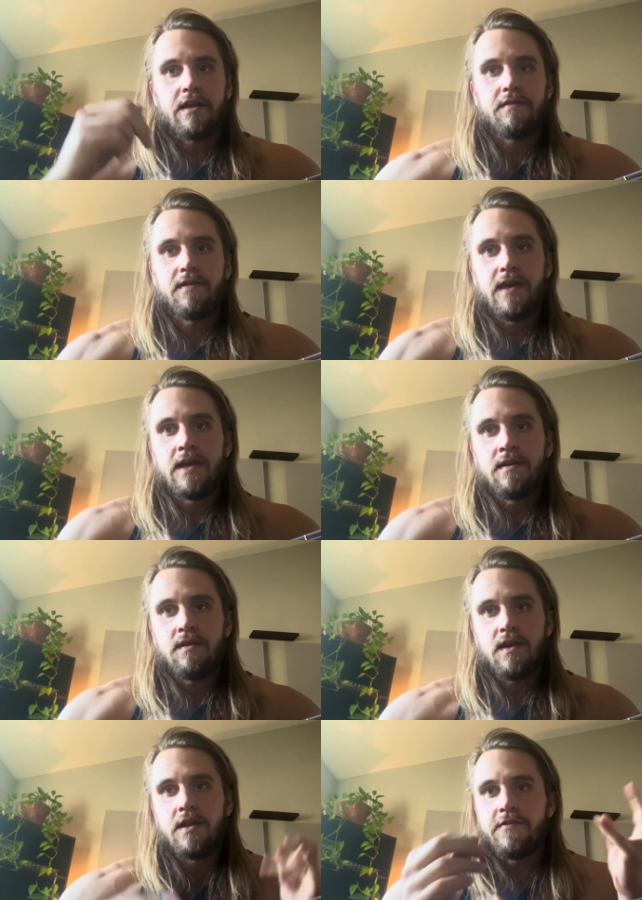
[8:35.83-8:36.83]
thing
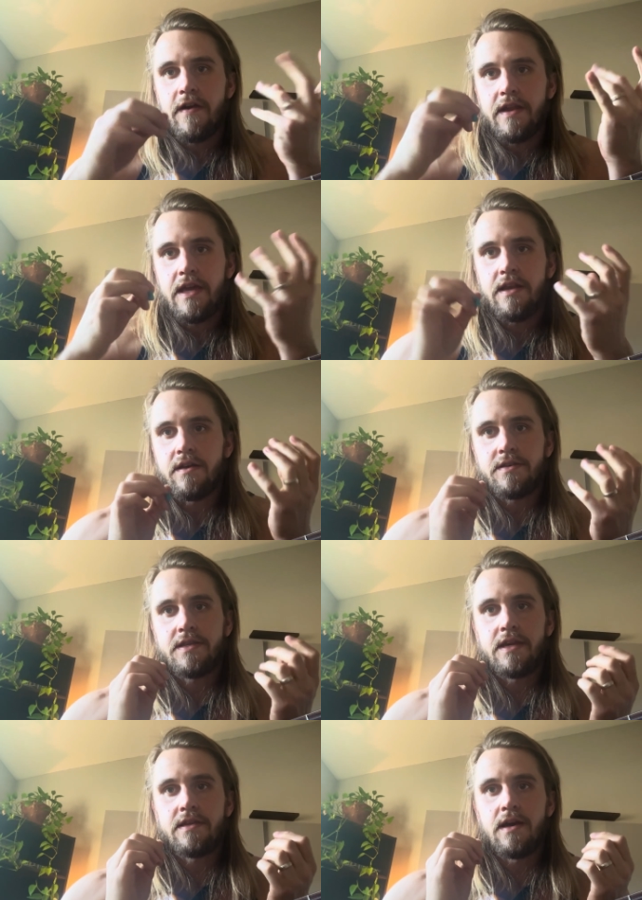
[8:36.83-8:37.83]
and trying to get it all
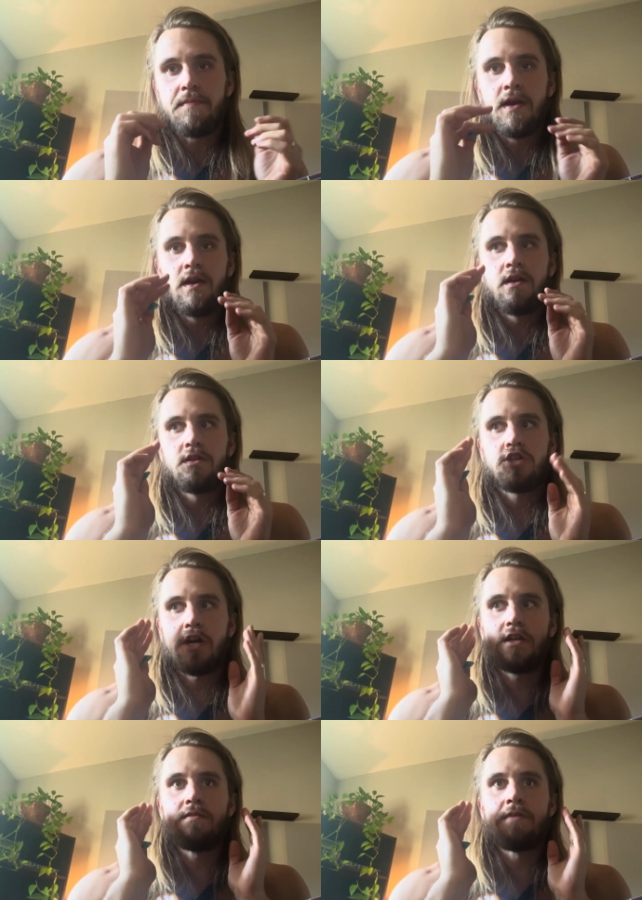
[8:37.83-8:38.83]
synced up,
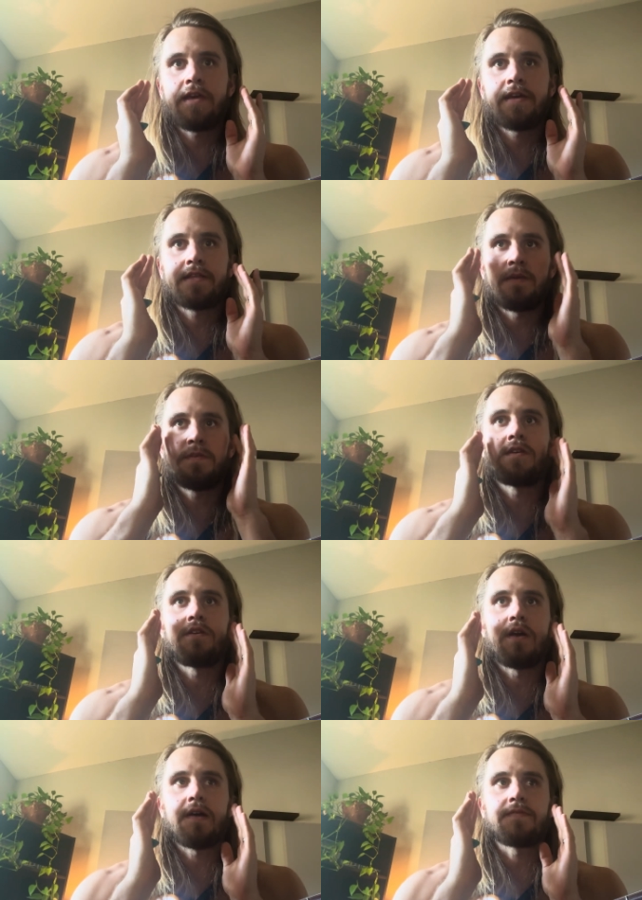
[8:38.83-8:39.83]
trying to make that something that
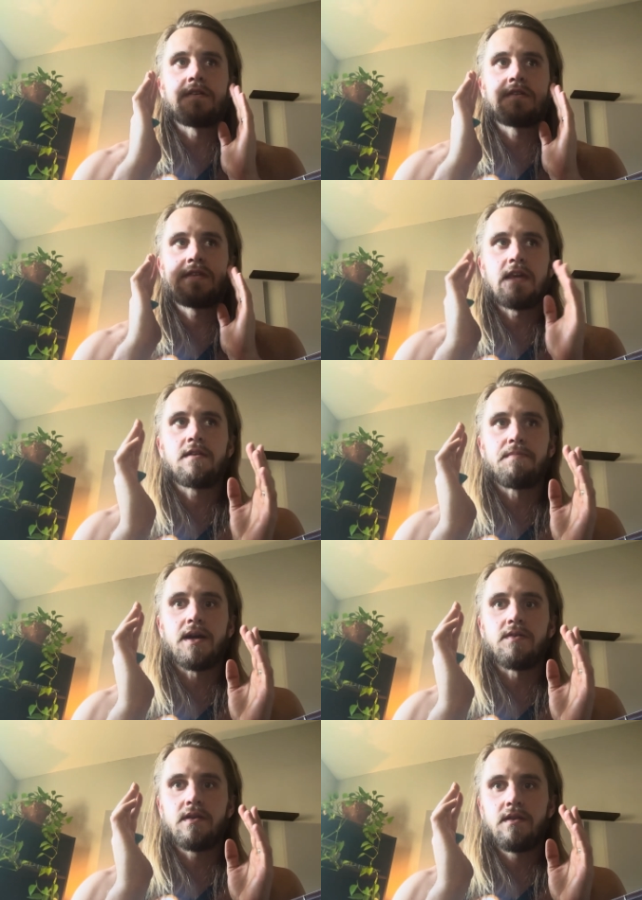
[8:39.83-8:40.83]
you have to think
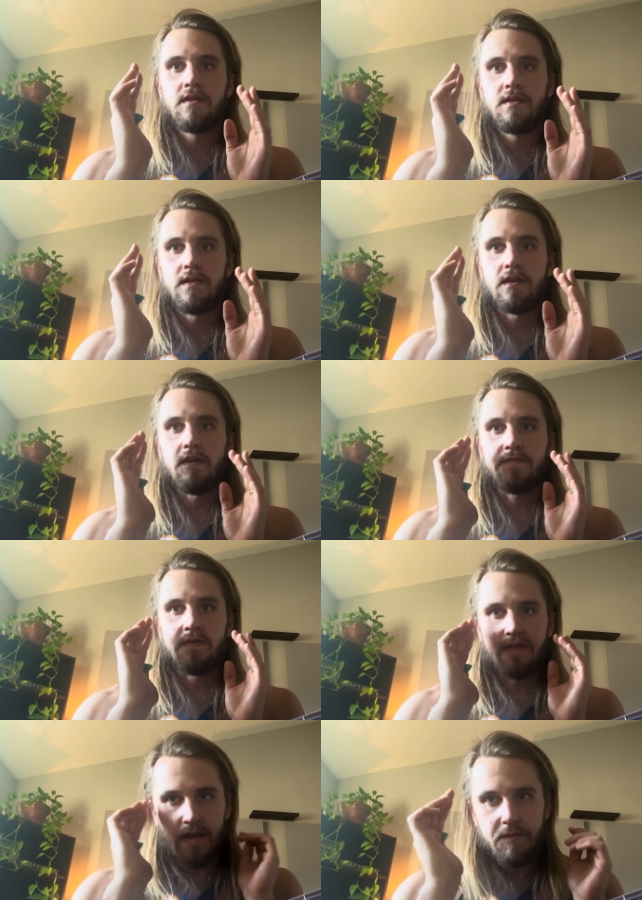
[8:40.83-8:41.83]
about. Like you have to
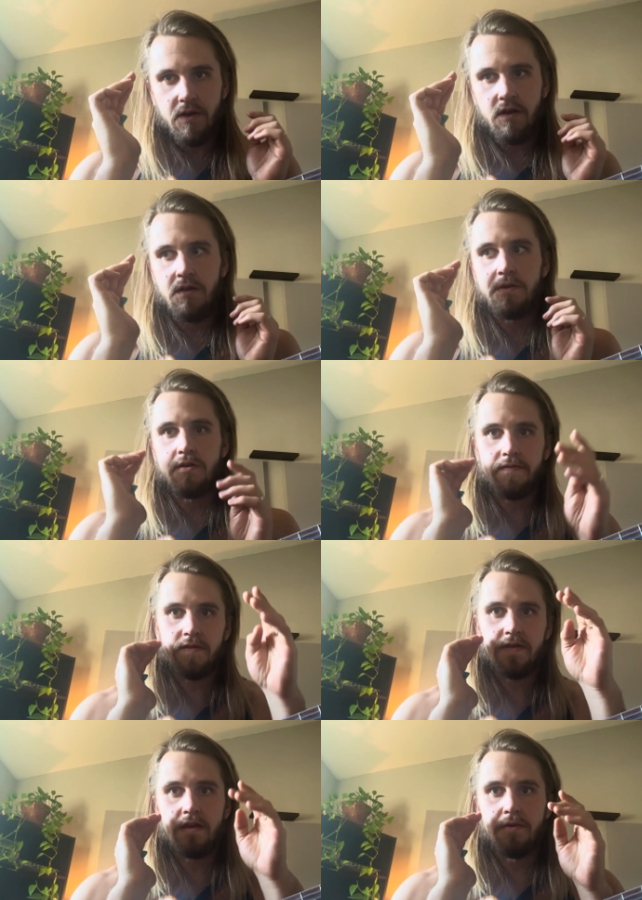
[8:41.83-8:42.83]
think about harmony. You have to
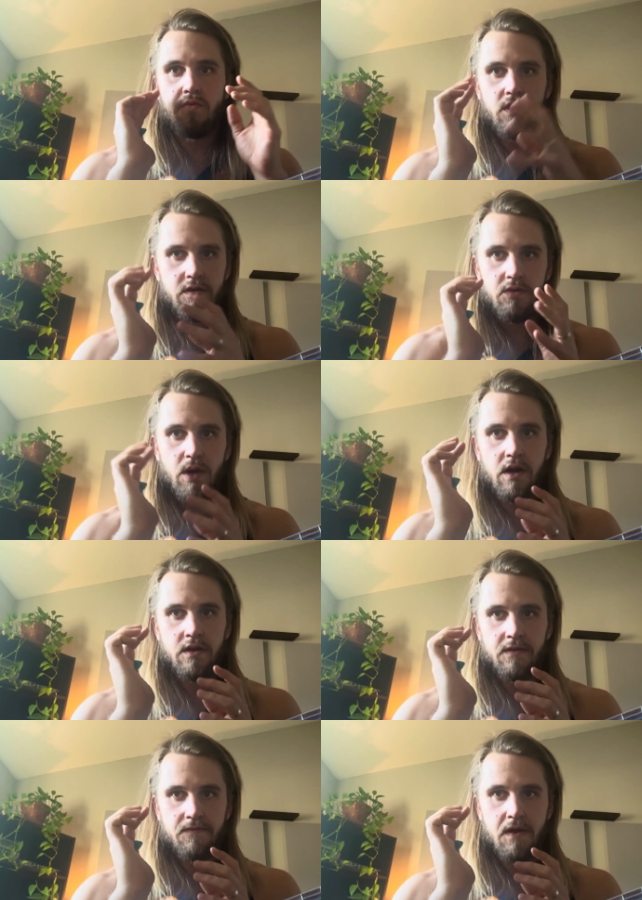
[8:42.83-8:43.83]
think about where you are on
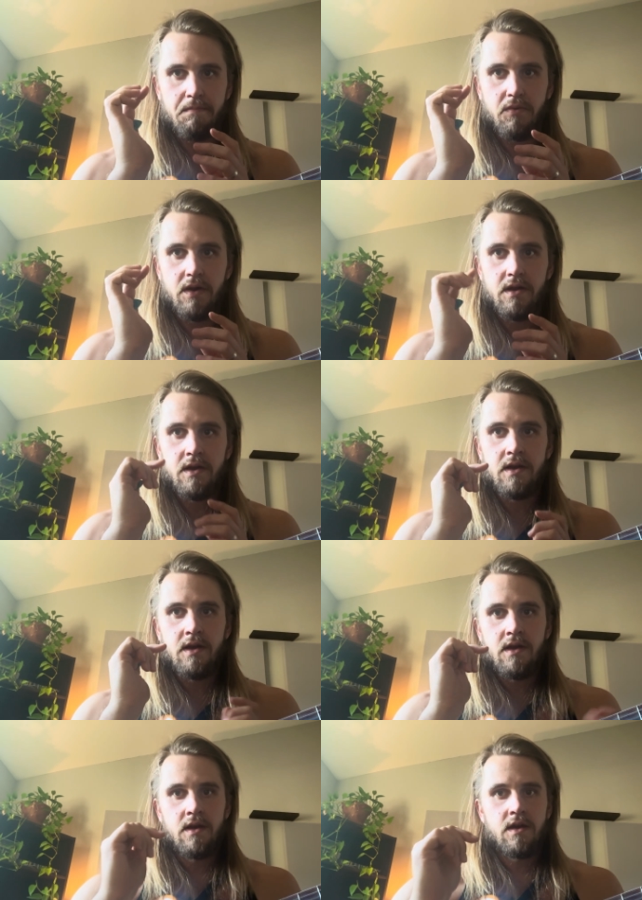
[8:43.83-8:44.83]
the fretboard.
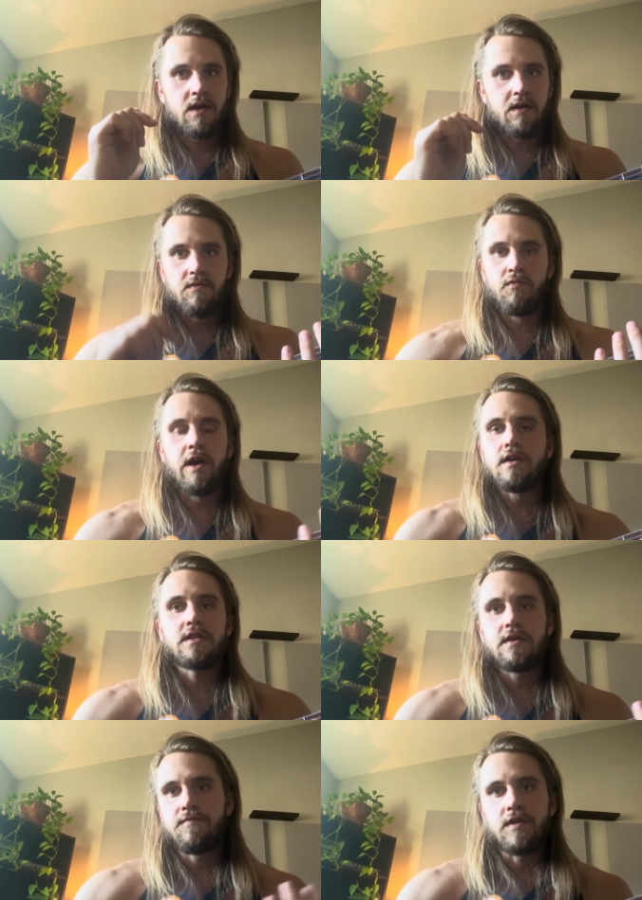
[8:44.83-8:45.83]

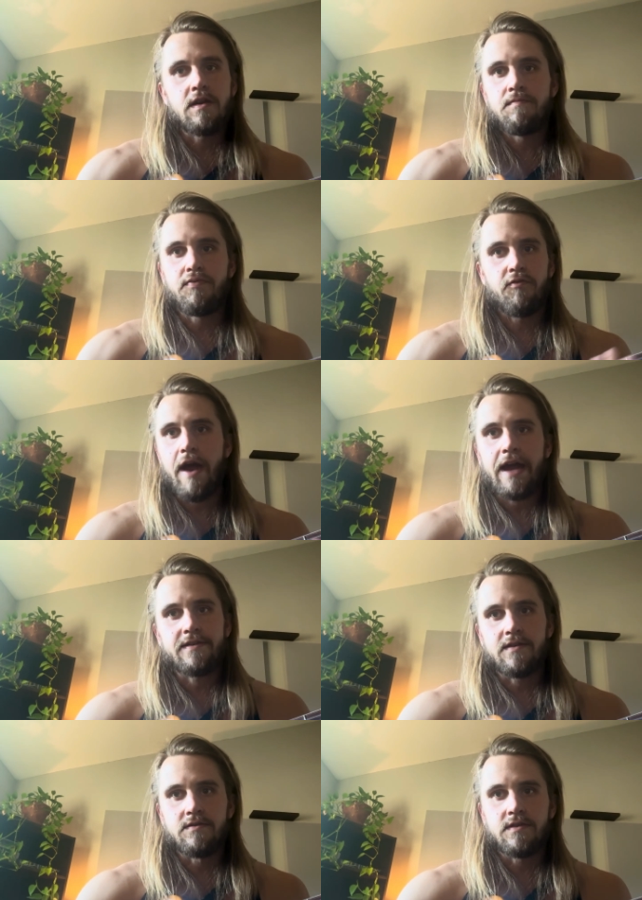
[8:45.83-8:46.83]
Relatively
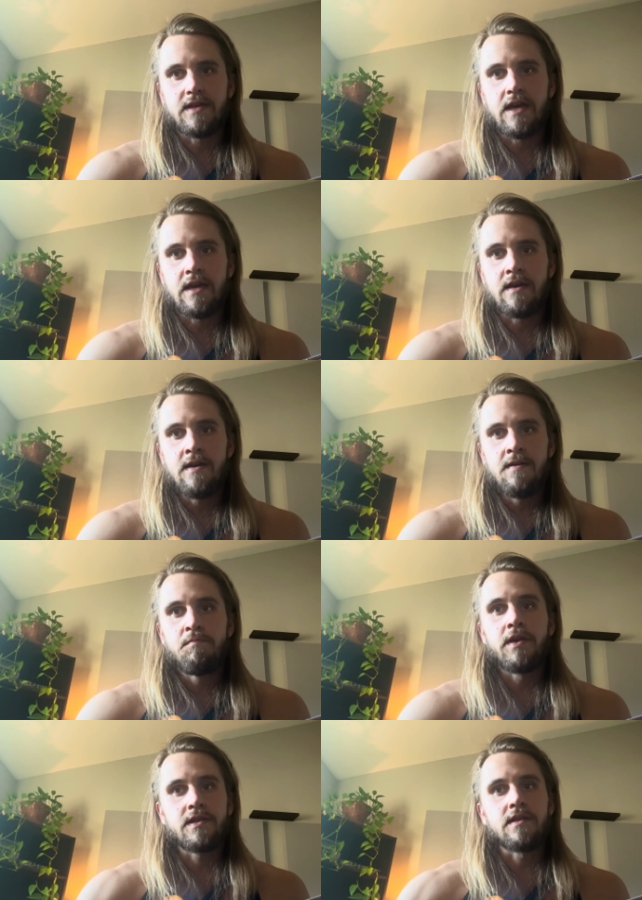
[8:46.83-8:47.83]
impractical thing,
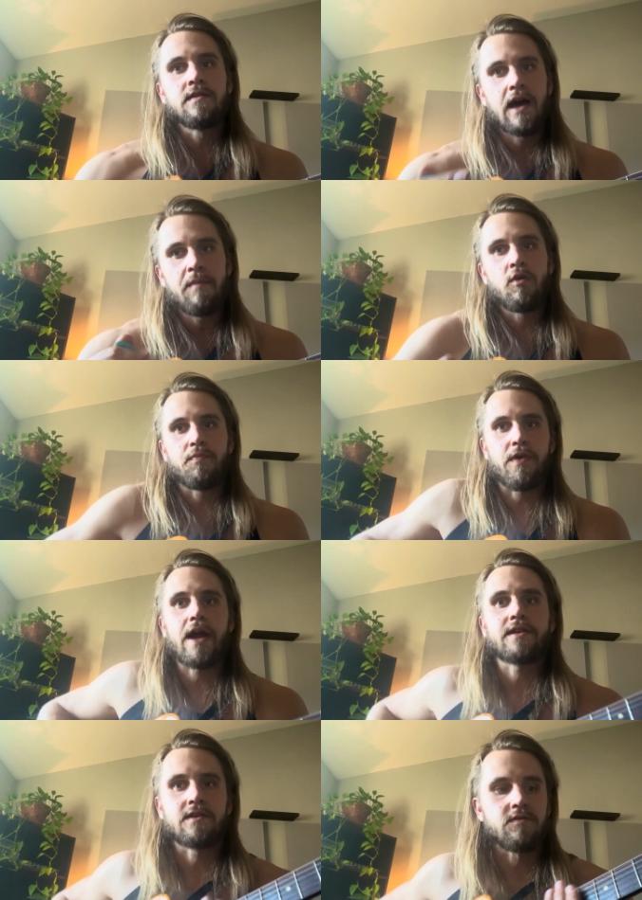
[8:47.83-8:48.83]
but it's a lot more
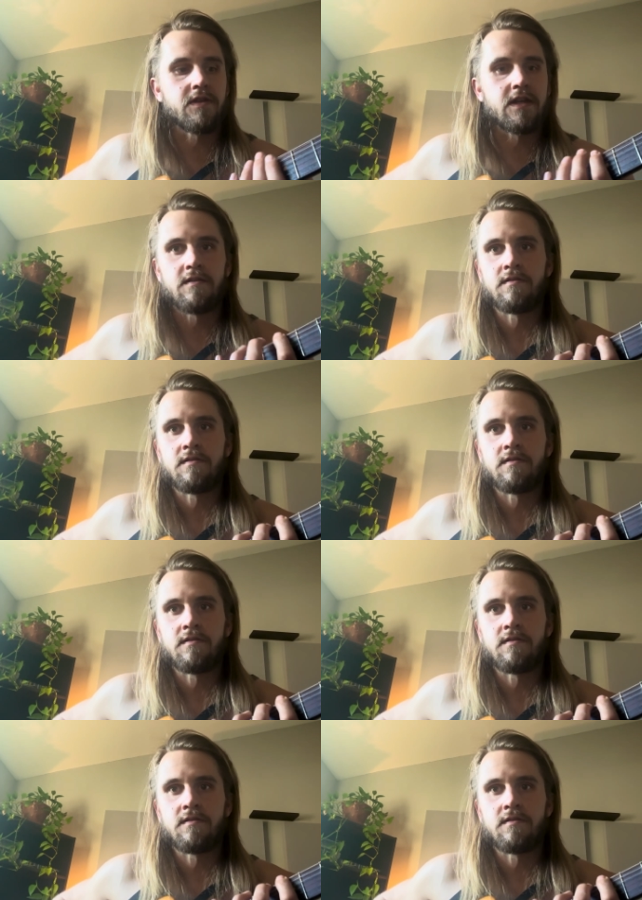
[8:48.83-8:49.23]
practical than